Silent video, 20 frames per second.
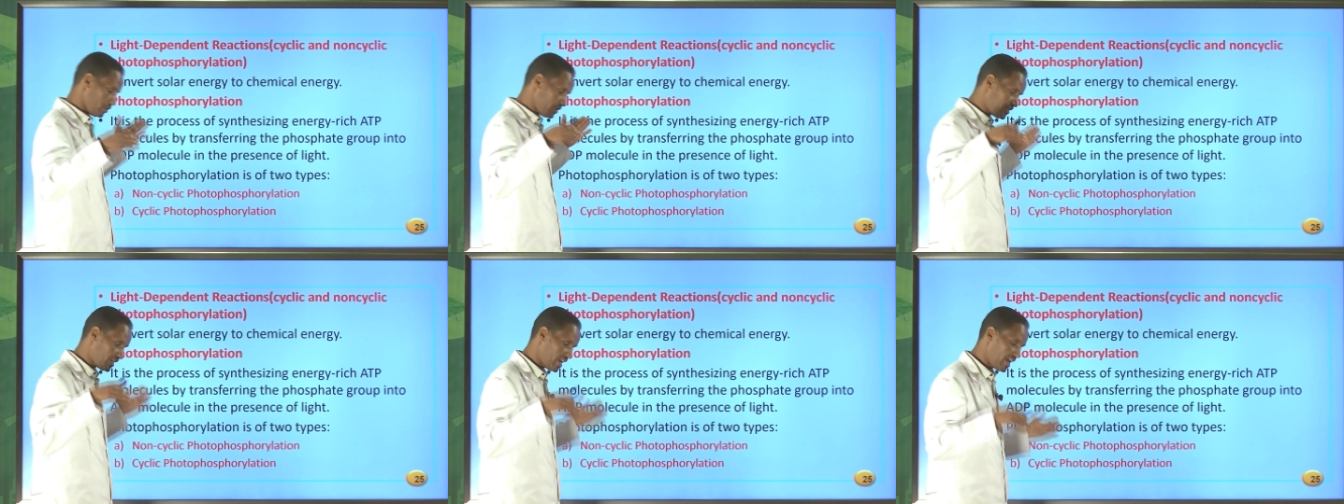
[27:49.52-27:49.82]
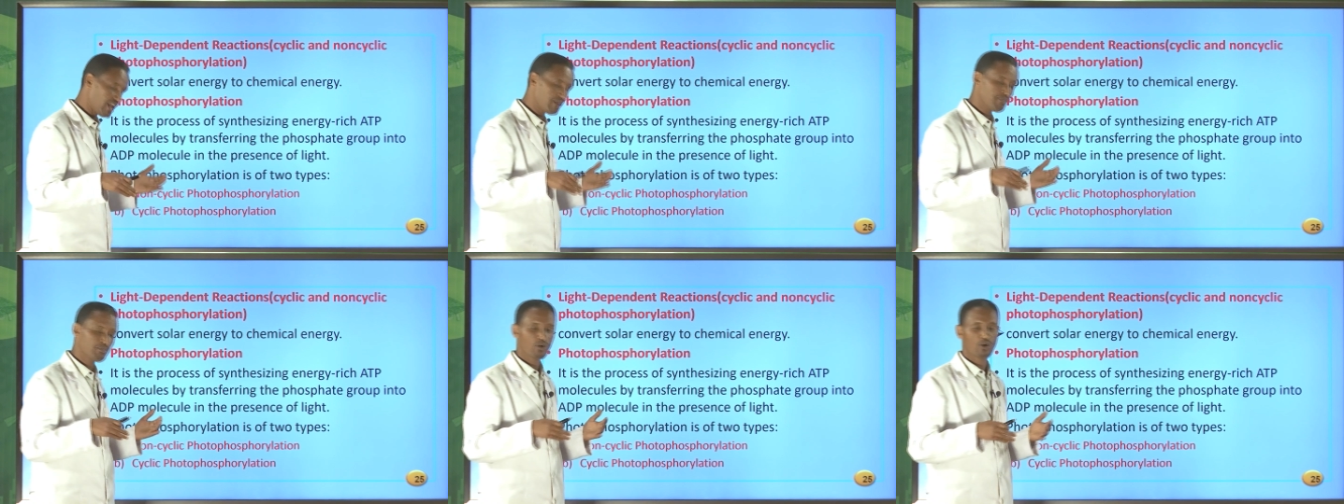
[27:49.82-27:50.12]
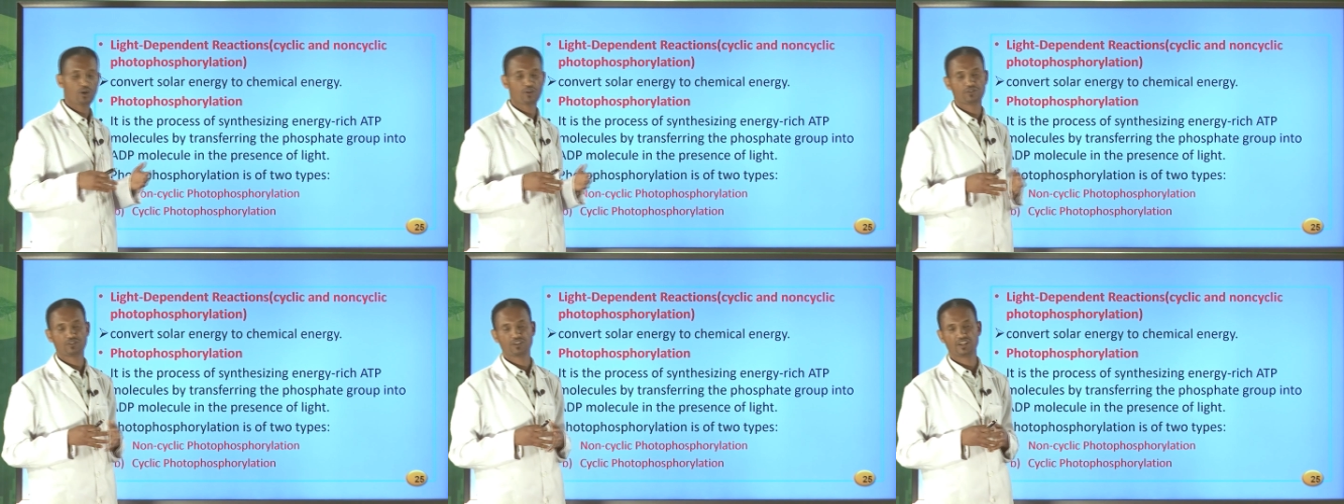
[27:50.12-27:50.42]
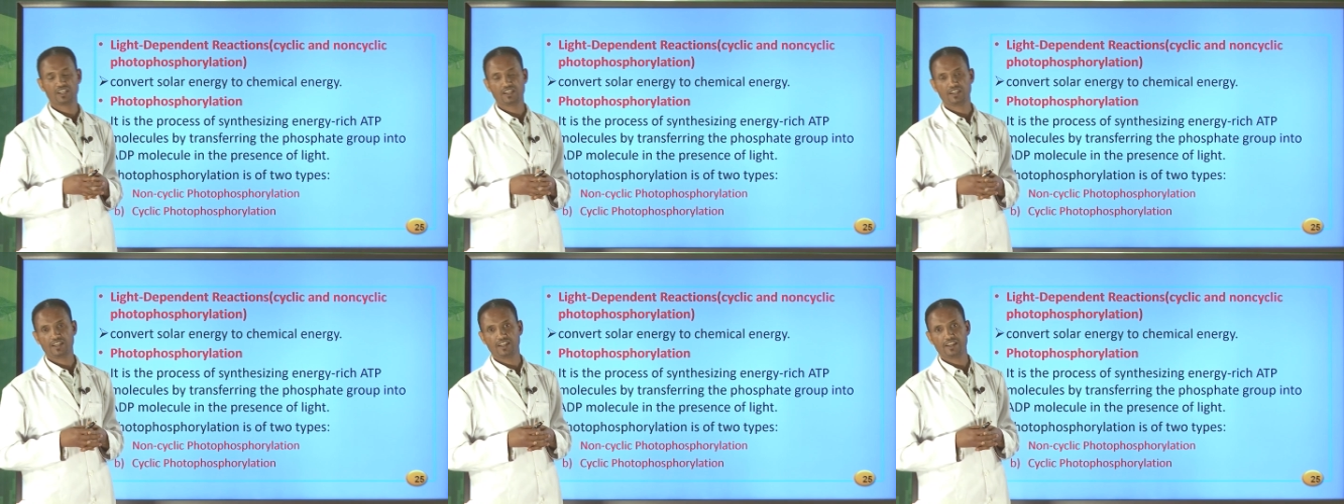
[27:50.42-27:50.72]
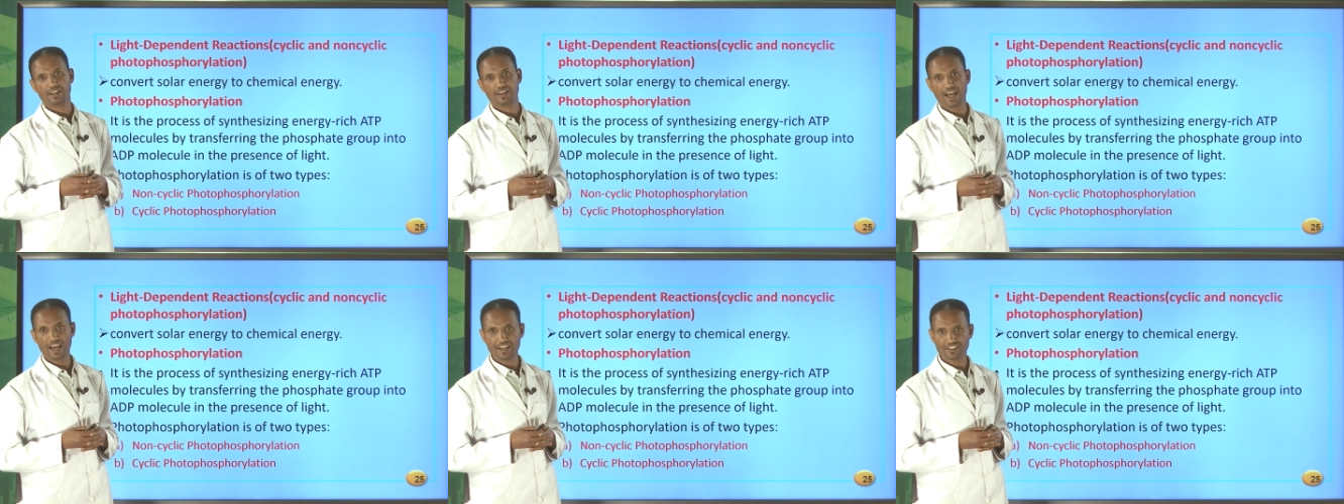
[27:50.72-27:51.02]
with the help of
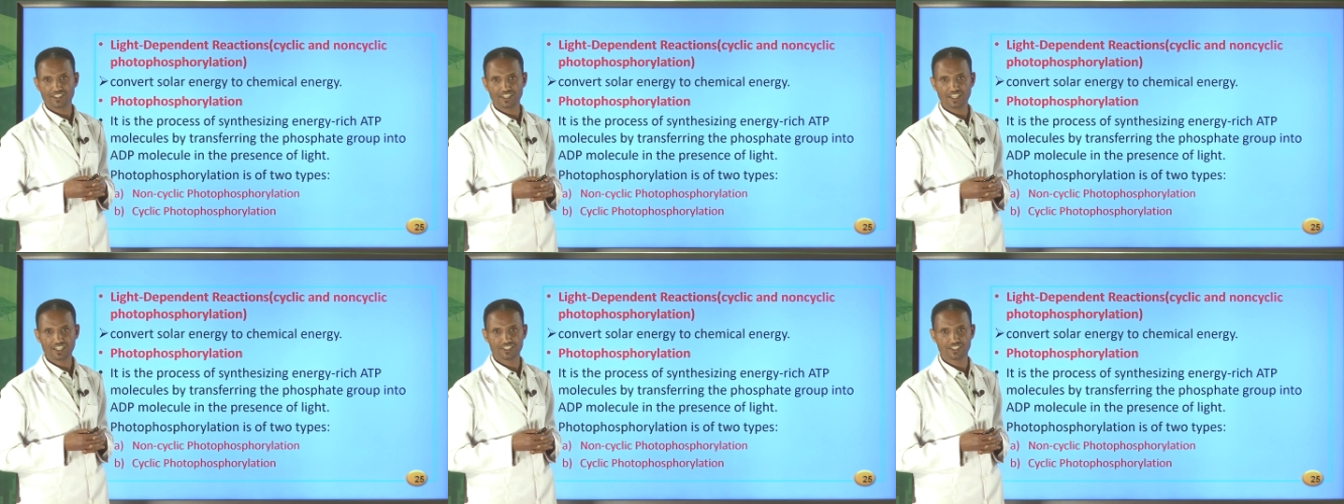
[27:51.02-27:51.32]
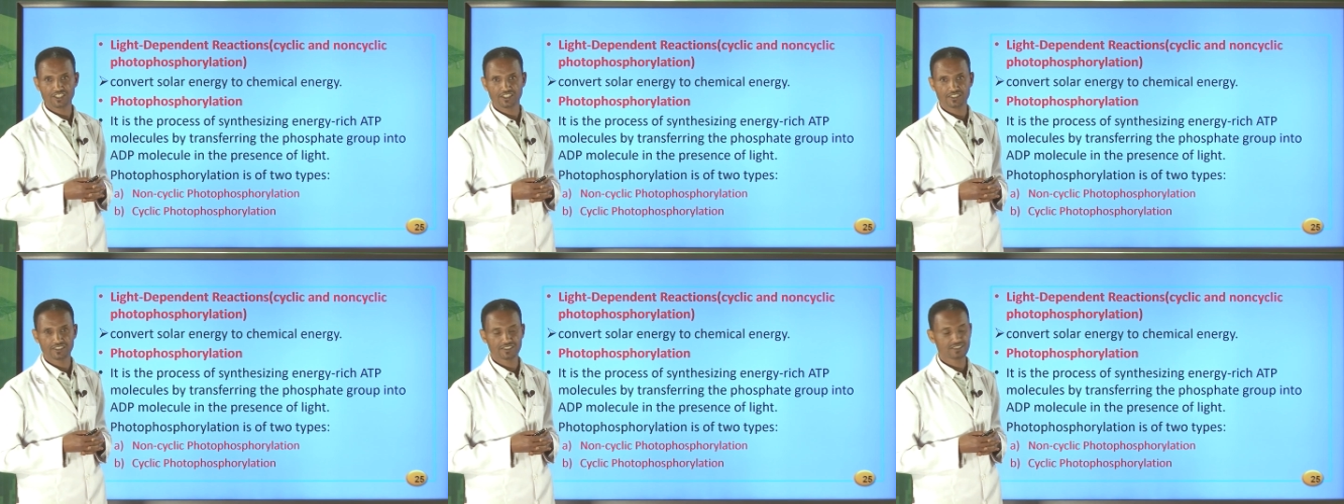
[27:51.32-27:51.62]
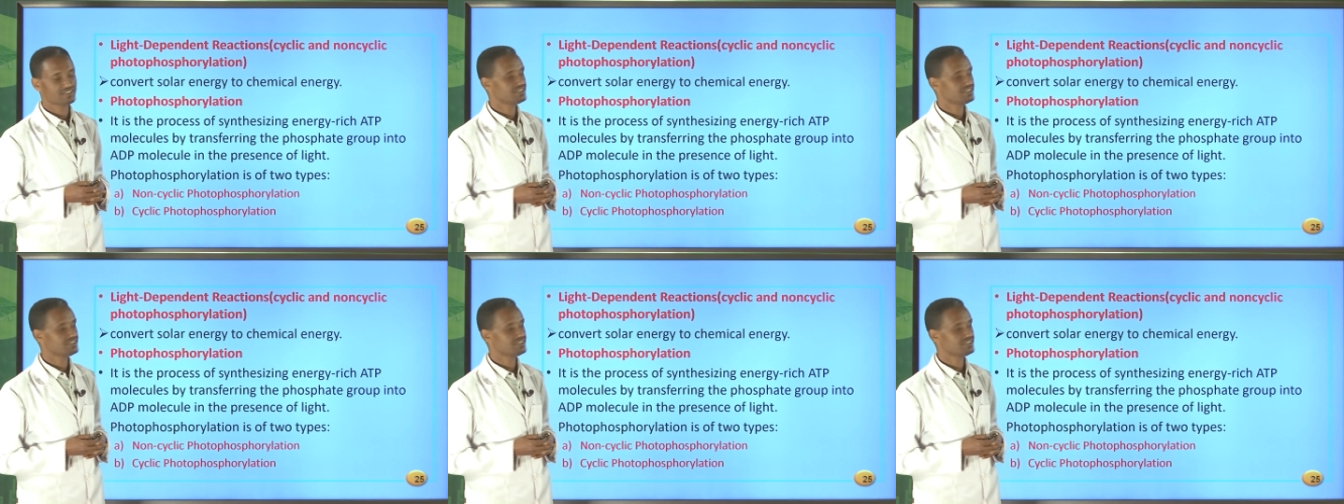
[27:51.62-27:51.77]
light energy.